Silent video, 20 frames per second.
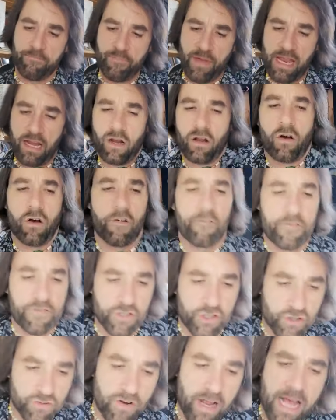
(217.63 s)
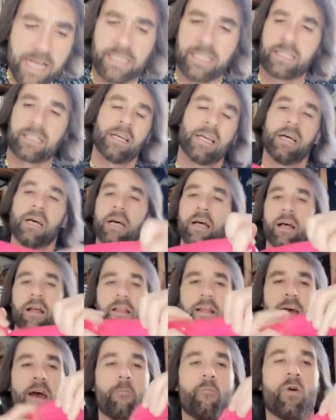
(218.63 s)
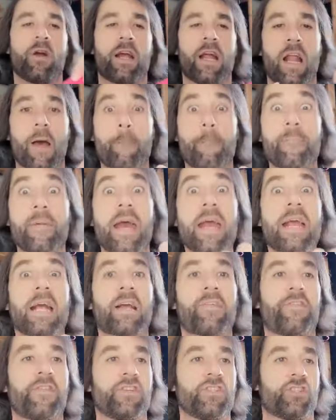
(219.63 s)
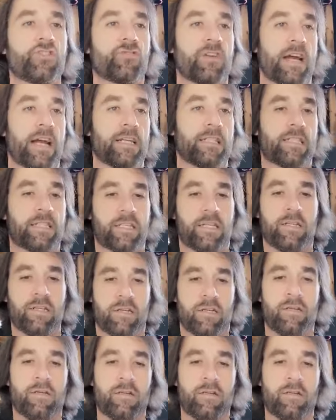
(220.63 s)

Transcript: is the middle of the dress. And we're going to make the dress.